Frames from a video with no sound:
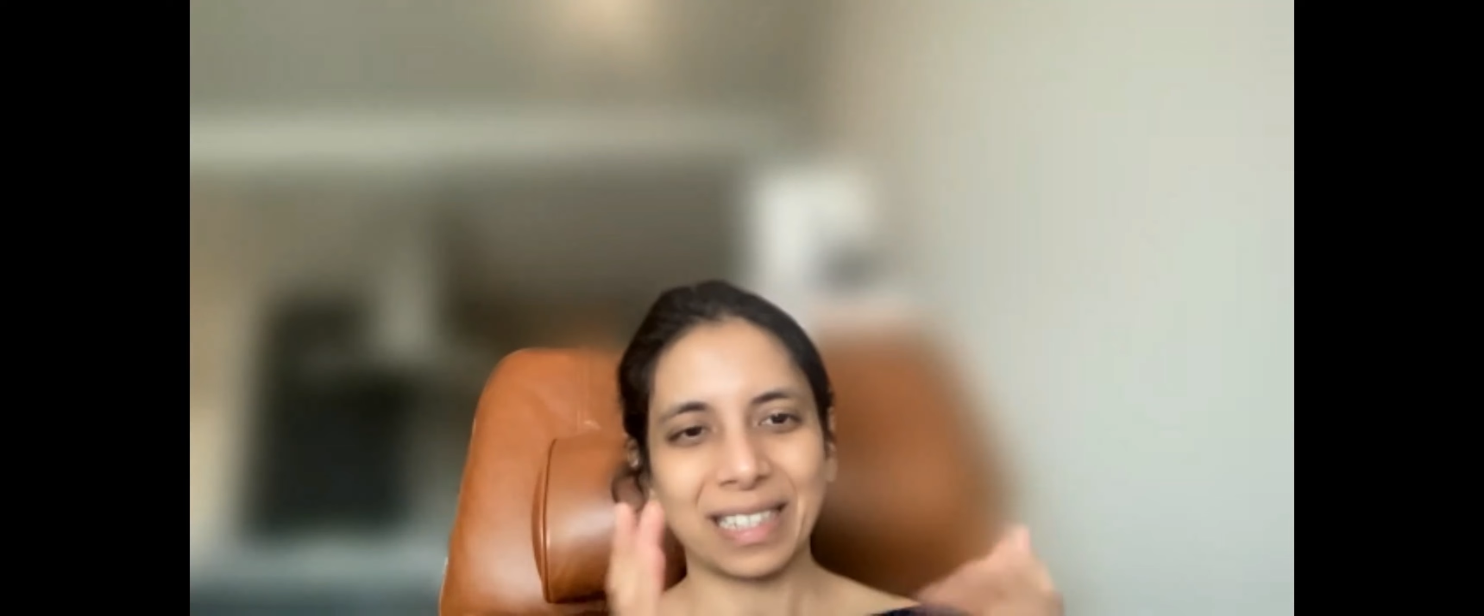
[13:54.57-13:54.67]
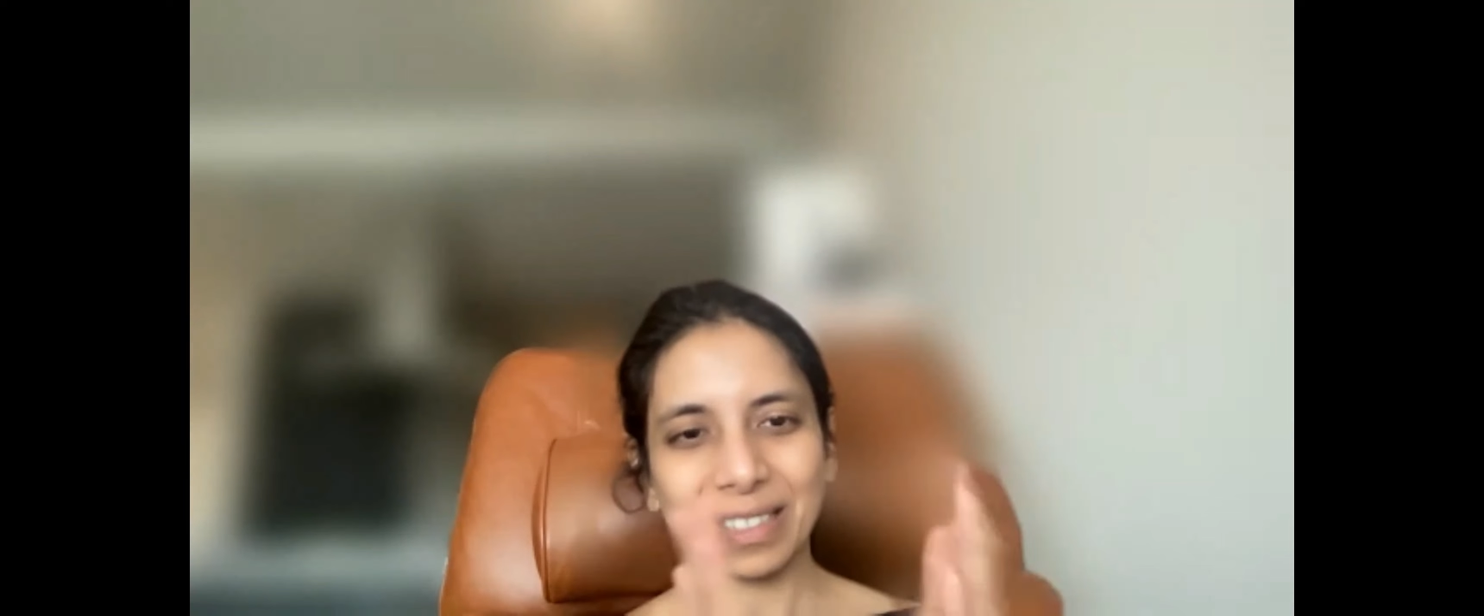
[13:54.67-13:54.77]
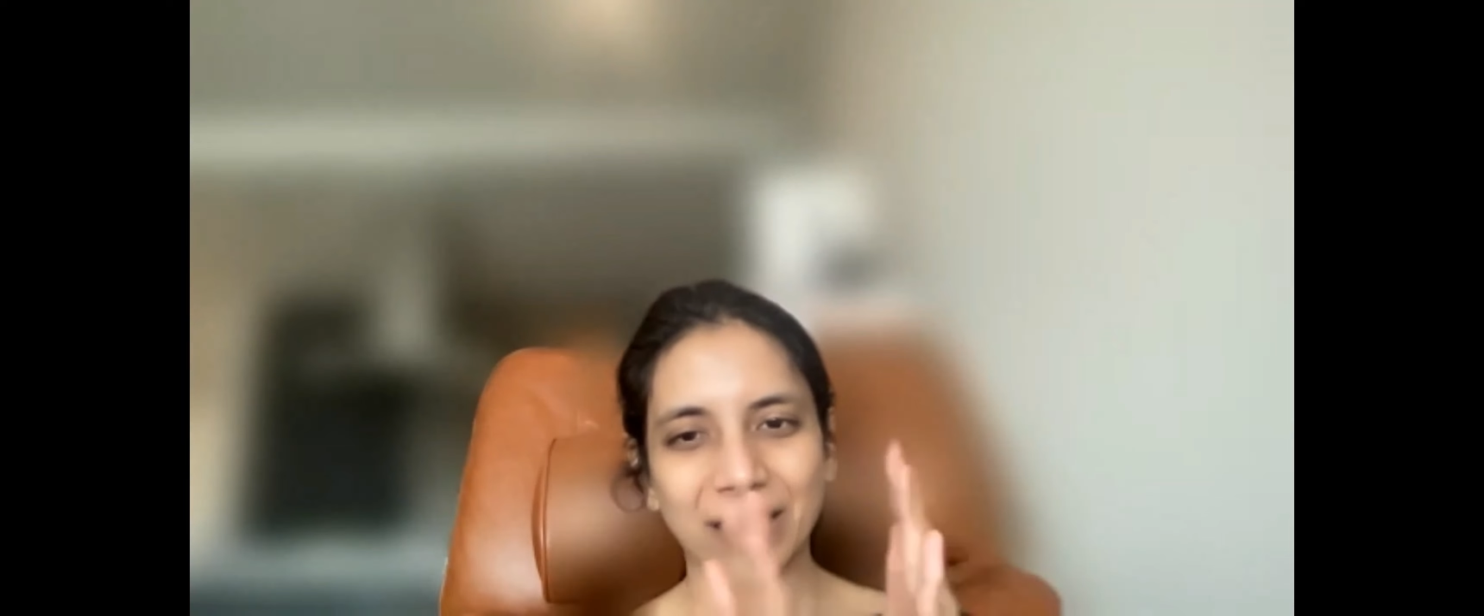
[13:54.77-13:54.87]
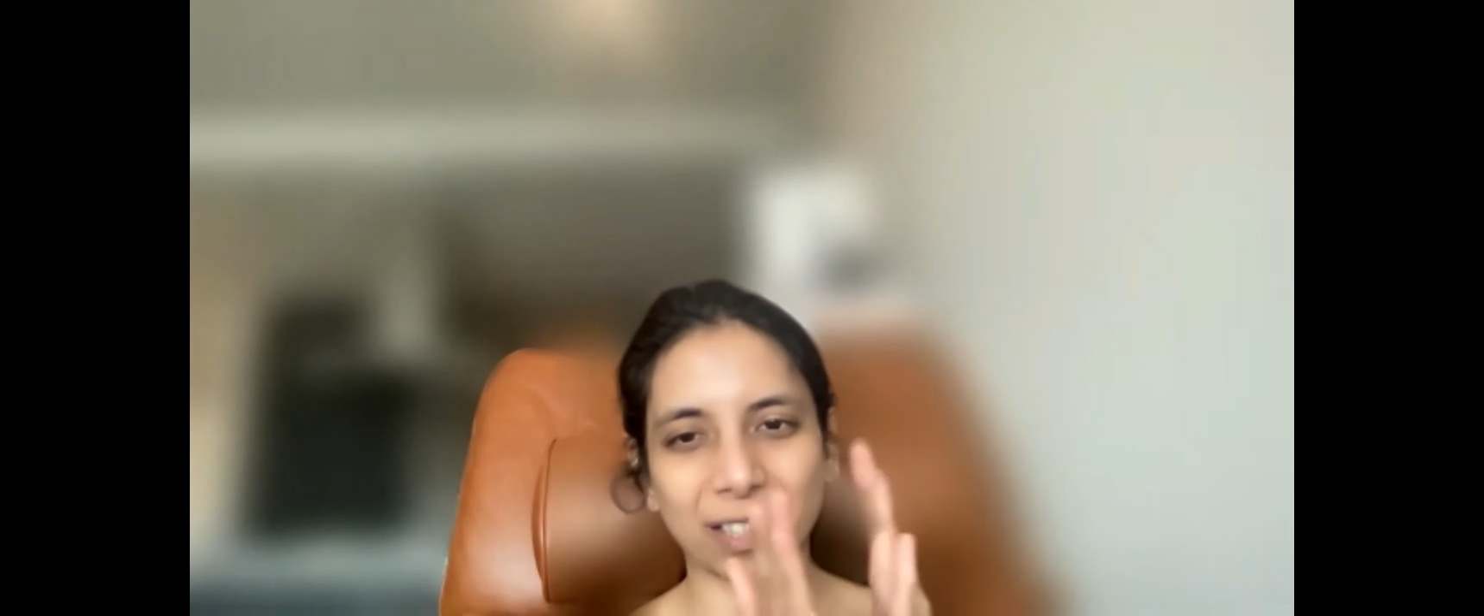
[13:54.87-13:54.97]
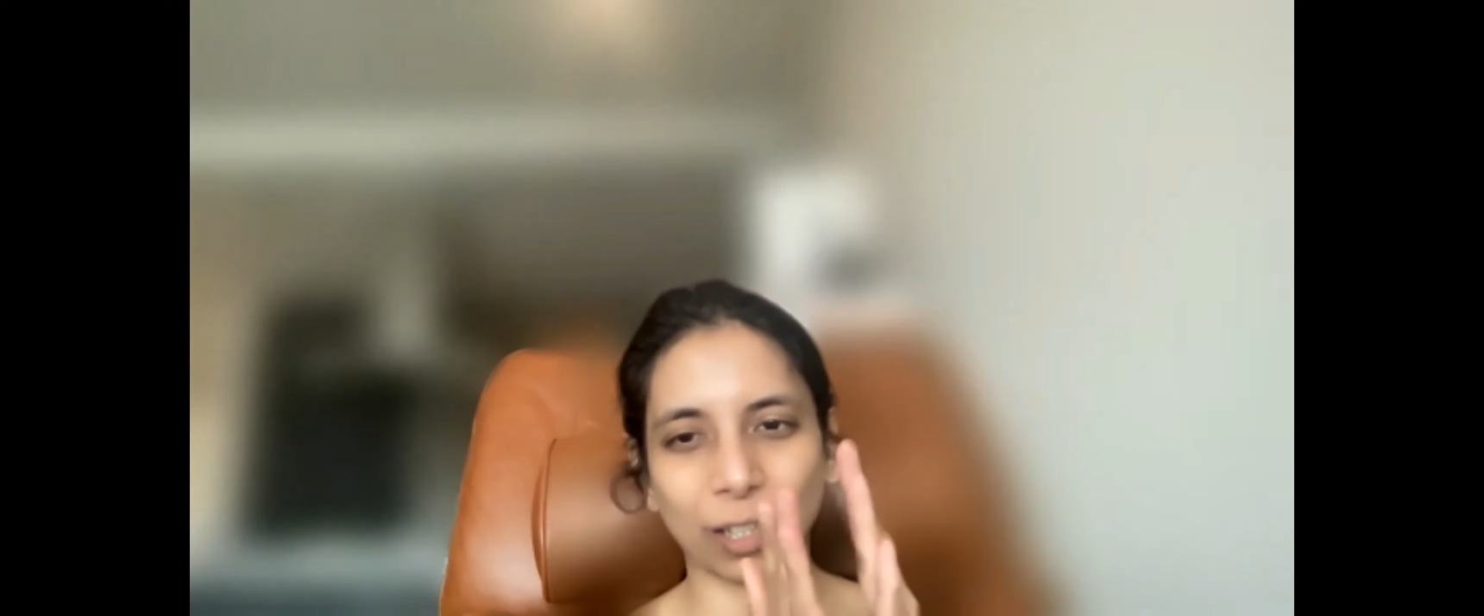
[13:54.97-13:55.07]

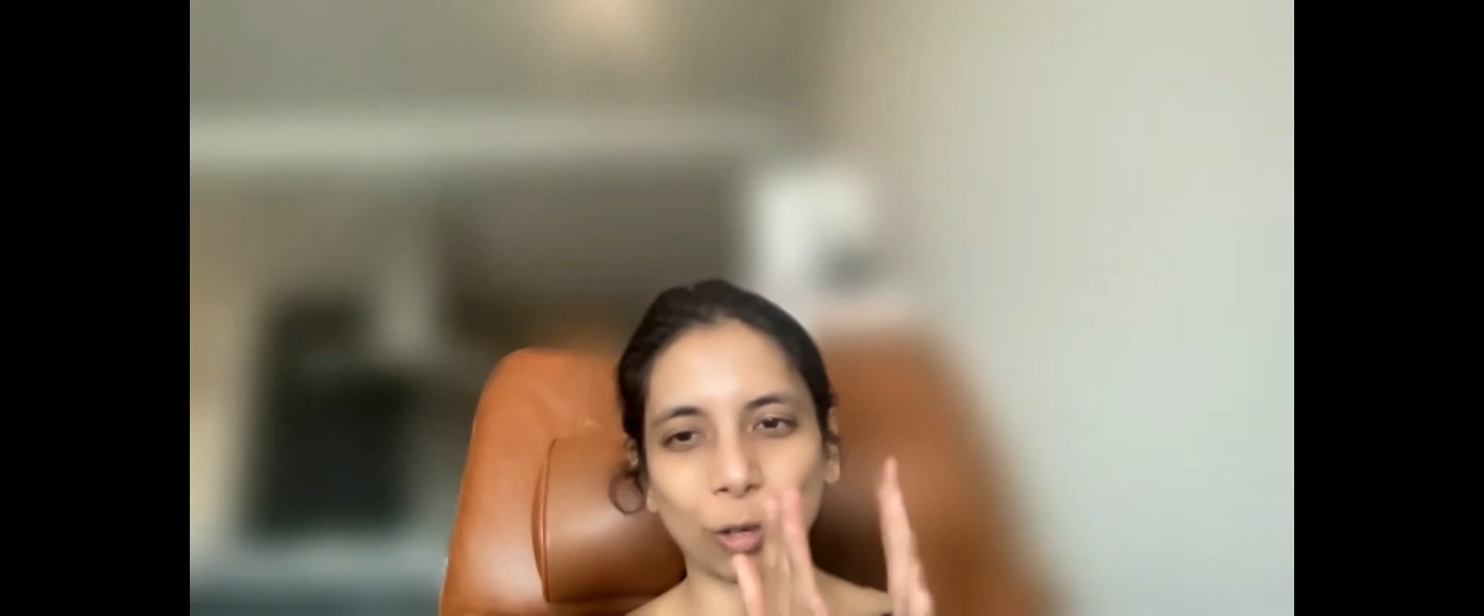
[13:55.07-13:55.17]
just the